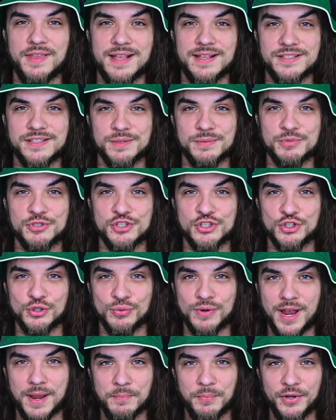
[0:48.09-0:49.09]
That's
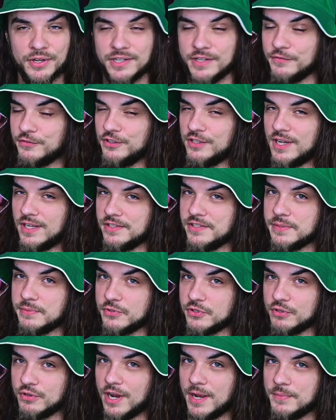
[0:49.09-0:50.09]
subscribe button if you're not
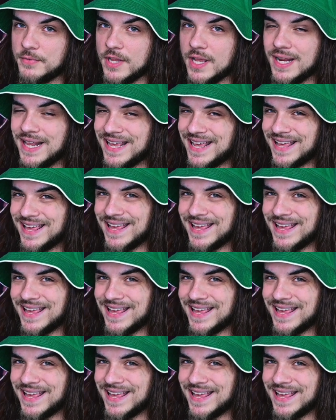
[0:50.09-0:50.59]
subscribed yet.